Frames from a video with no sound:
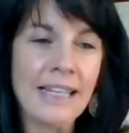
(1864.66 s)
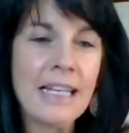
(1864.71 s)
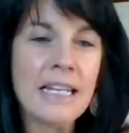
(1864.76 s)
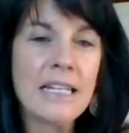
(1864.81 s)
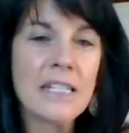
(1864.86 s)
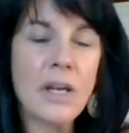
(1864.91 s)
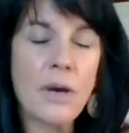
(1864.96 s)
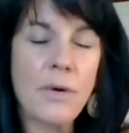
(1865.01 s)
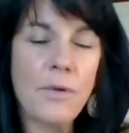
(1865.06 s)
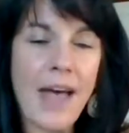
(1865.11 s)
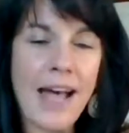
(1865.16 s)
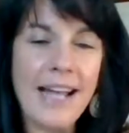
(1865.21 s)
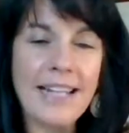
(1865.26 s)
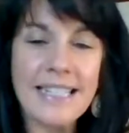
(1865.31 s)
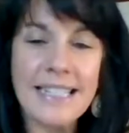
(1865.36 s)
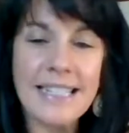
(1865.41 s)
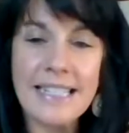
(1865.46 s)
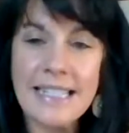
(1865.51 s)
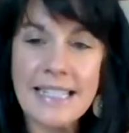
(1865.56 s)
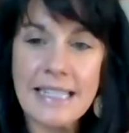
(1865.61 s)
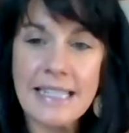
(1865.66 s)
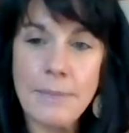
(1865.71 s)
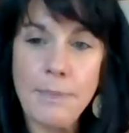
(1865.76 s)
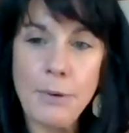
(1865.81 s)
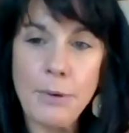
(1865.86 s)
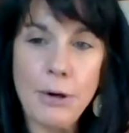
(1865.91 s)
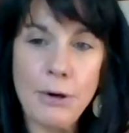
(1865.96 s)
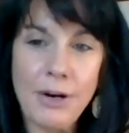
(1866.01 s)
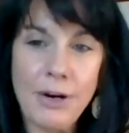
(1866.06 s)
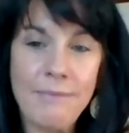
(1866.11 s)
So that's the
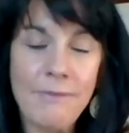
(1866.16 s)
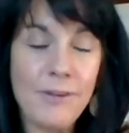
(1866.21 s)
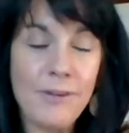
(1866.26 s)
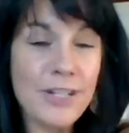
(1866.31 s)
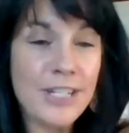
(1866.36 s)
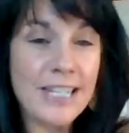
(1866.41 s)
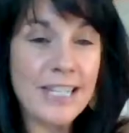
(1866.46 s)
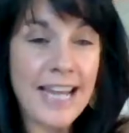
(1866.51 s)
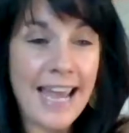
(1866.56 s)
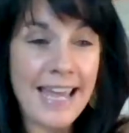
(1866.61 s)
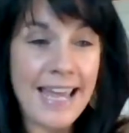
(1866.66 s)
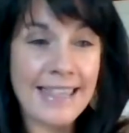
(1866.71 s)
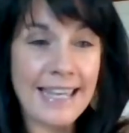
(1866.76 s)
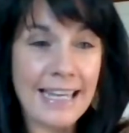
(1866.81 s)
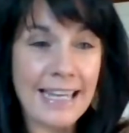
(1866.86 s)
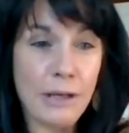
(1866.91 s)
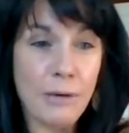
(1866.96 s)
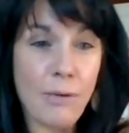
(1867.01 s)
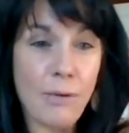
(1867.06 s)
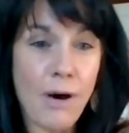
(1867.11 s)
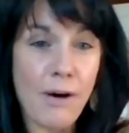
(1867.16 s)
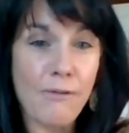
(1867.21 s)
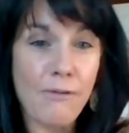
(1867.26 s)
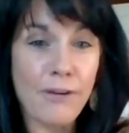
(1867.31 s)
program for today. Thank you all for